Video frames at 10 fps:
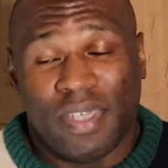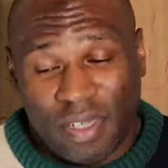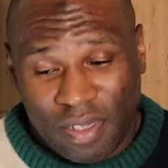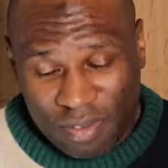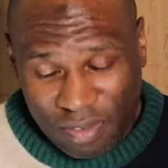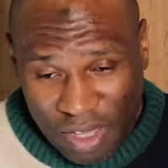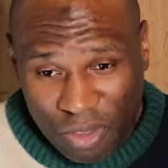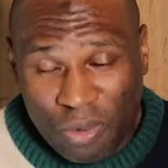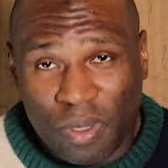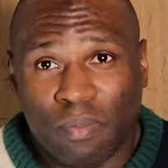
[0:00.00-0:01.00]
Yeah, I
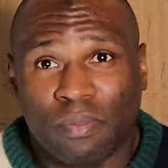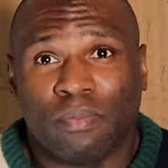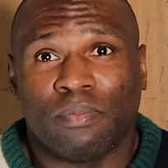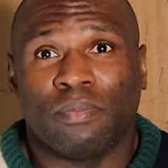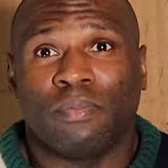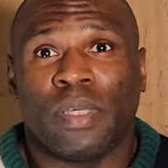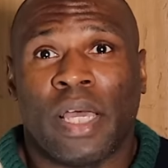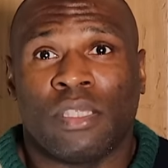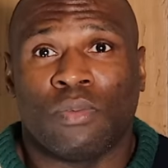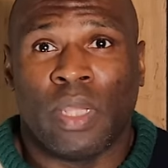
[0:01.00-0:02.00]
know him.
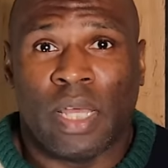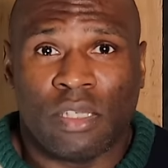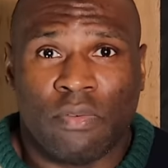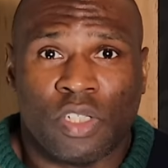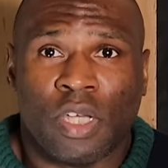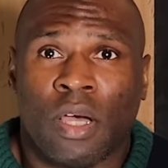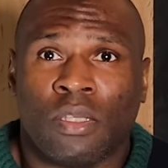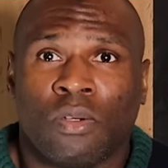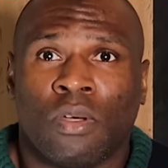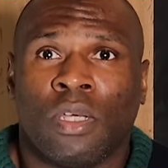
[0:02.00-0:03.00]
And we'd like to have a shout
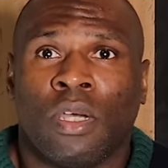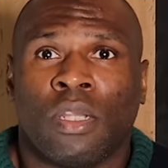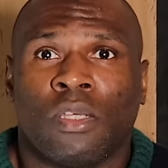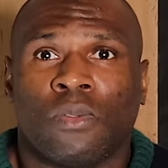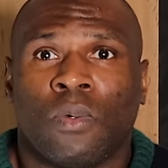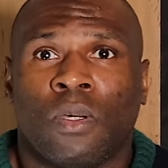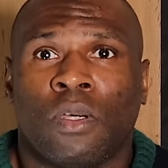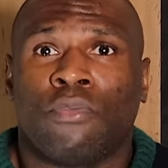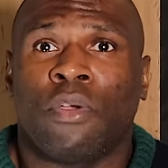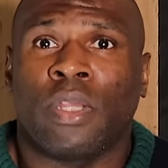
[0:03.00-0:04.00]
out to Colin Gunn as
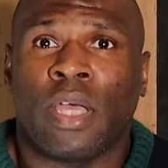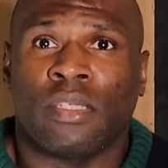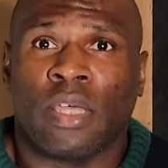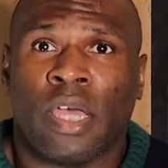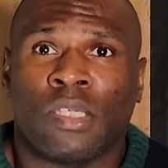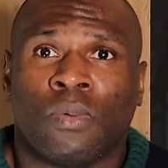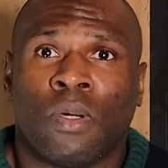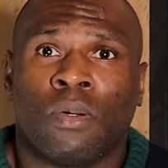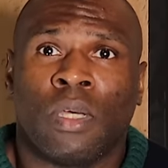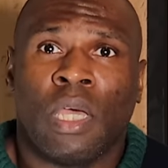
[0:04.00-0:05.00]
well. A very nice guy as
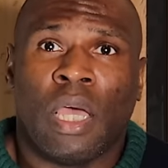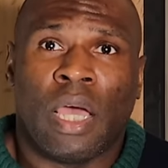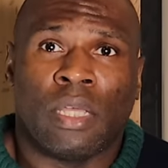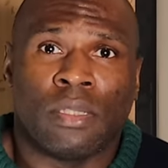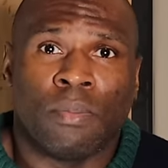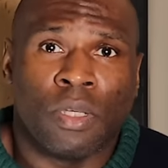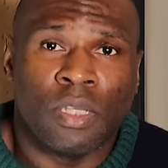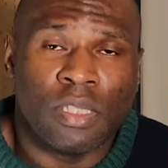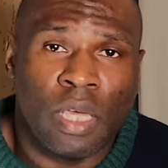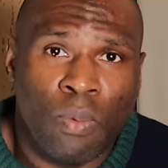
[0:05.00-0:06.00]
well. And I'm
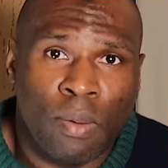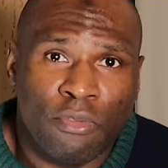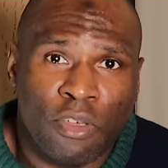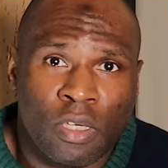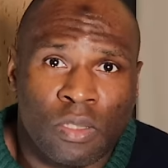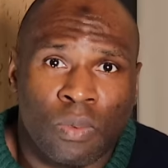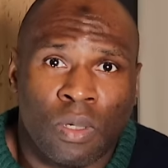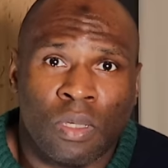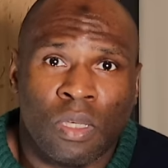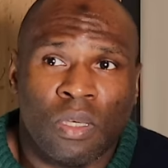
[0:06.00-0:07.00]
going to say one thing as
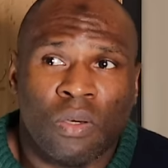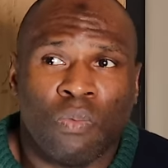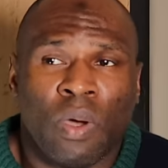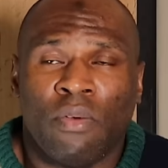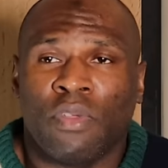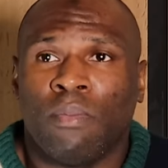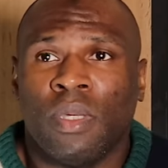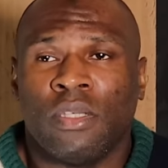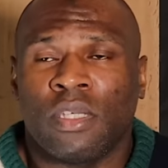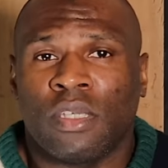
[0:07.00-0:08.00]
well. Whatever the
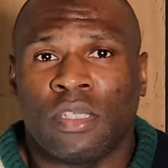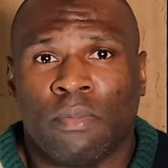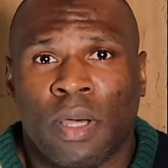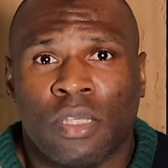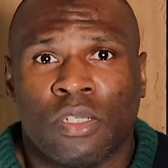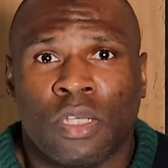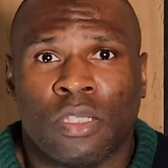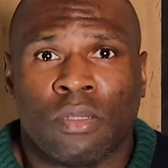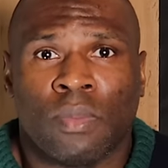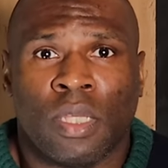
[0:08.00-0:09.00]
media says about this
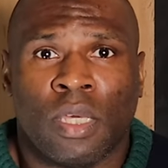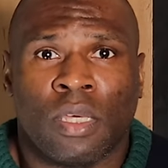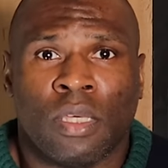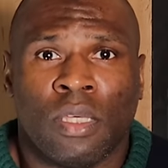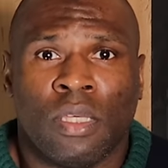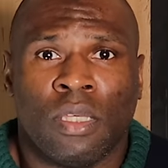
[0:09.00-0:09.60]
gentleman here,